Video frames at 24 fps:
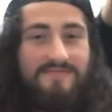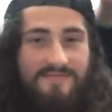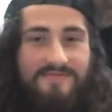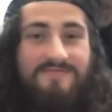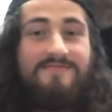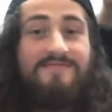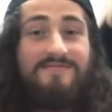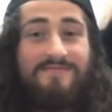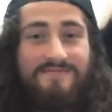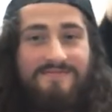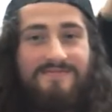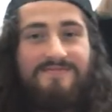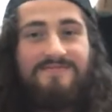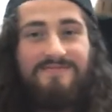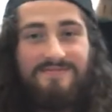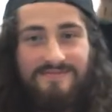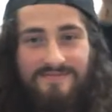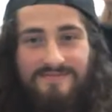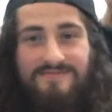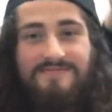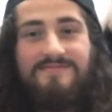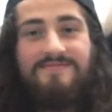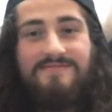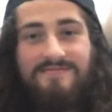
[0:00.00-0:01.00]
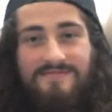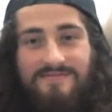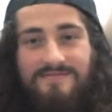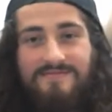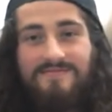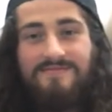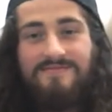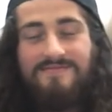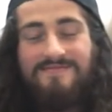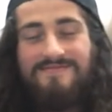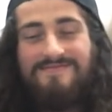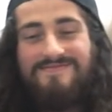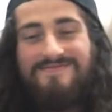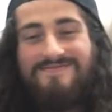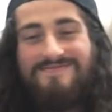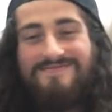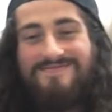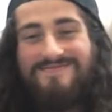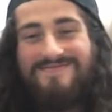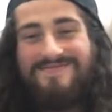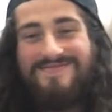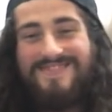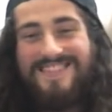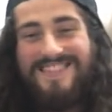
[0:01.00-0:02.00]

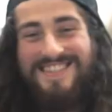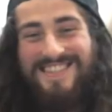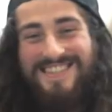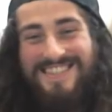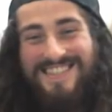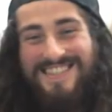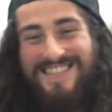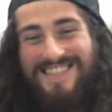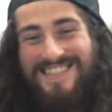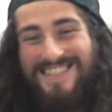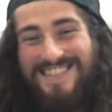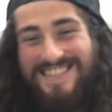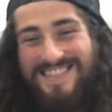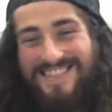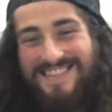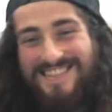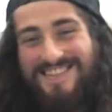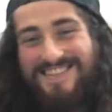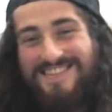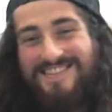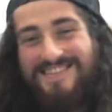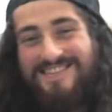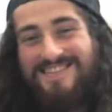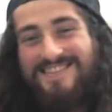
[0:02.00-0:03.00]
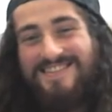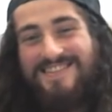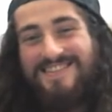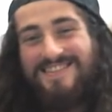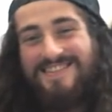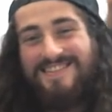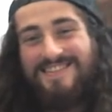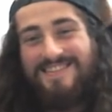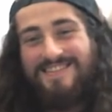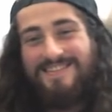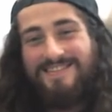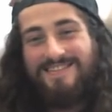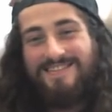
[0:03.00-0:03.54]
[no speech]